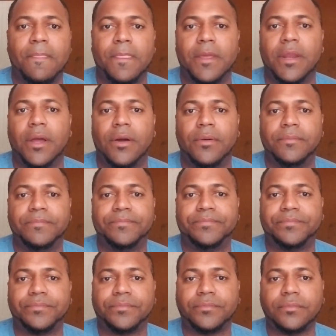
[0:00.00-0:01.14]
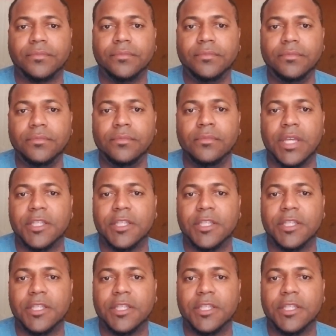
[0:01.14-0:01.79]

You know, they